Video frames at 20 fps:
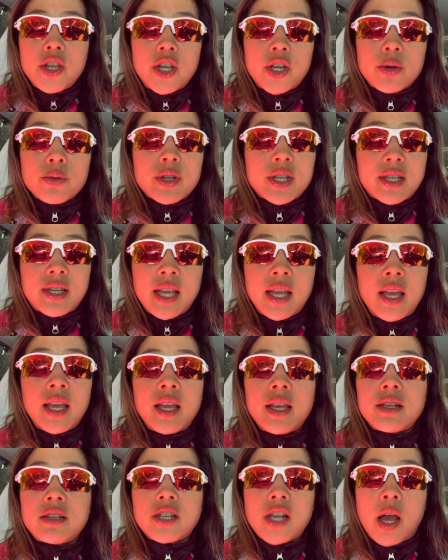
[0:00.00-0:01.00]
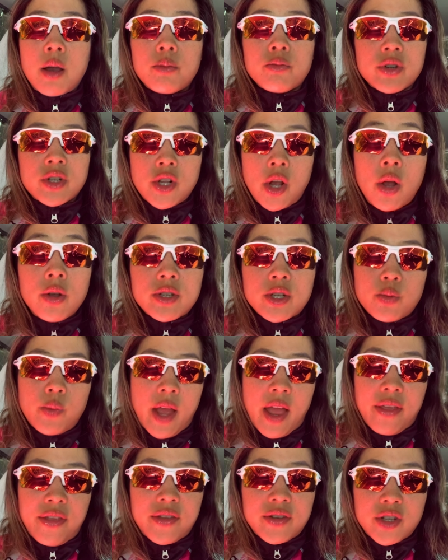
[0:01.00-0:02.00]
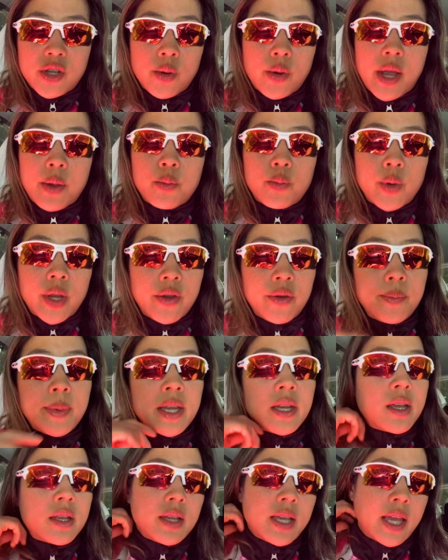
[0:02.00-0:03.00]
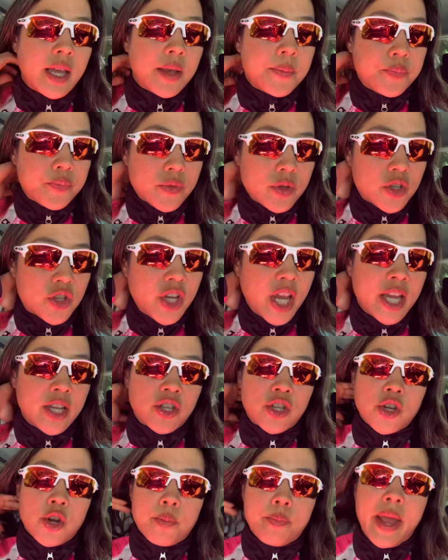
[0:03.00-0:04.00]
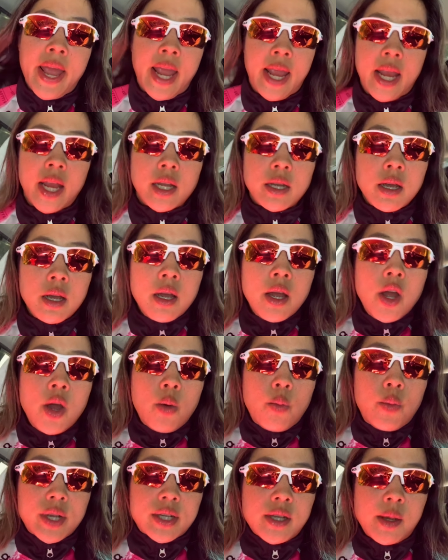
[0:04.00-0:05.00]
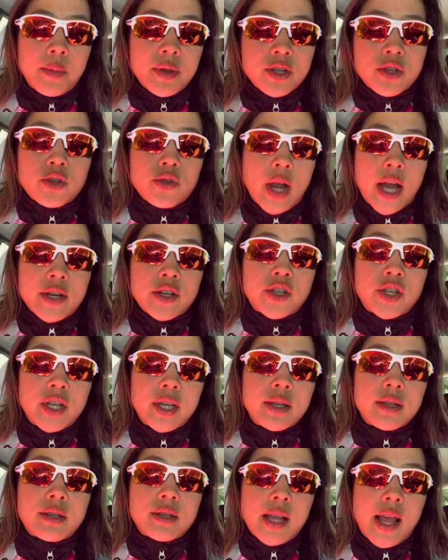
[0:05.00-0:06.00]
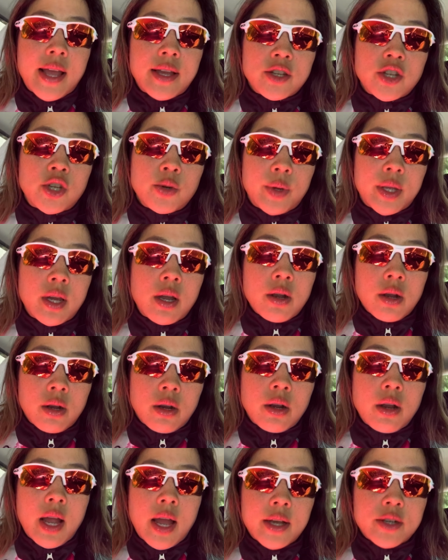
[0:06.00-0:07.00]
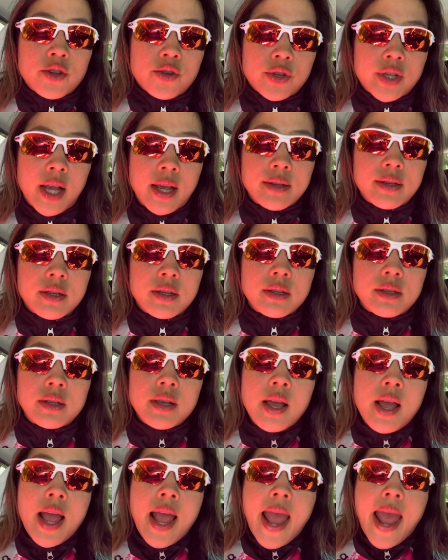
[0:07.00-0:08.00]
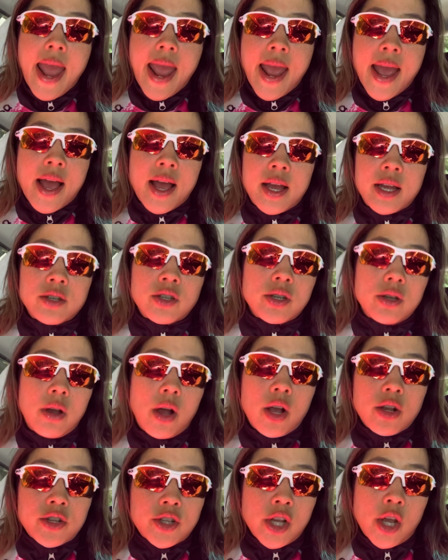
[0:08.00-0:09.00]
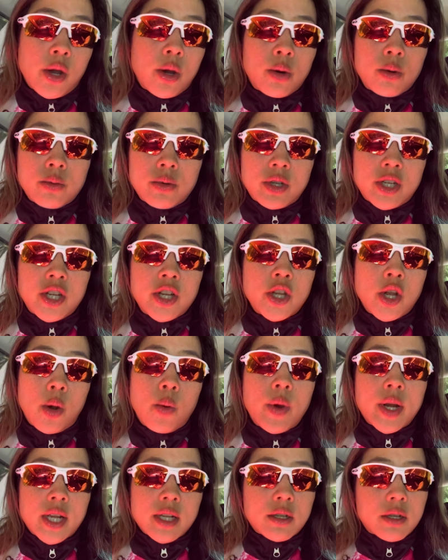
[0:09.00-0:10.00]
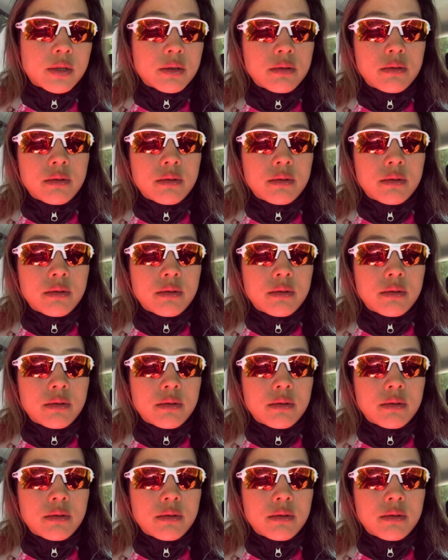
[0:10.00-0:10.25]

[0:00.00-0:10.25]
see some results with. So we immediately changed her pain with some of the strategies and doing her exercises. And also to know when it's